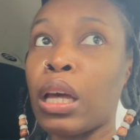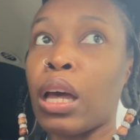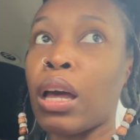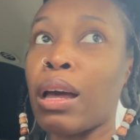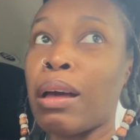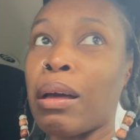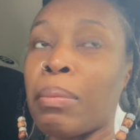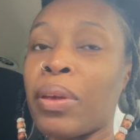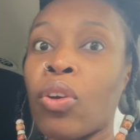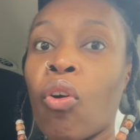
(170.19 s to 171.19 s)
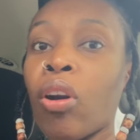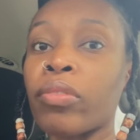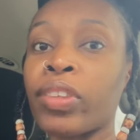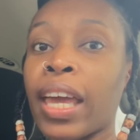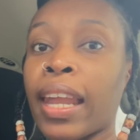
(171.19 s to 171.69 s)
and all
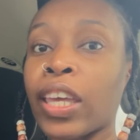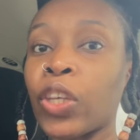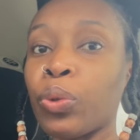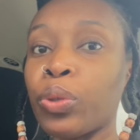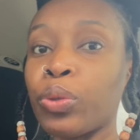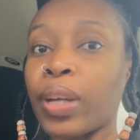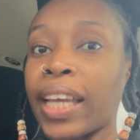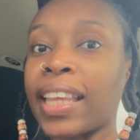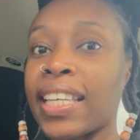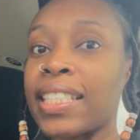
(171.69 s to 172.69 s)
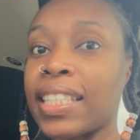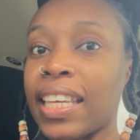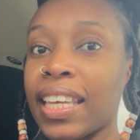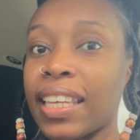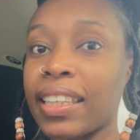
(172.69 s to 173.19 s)
of that like you do. Like, they see it.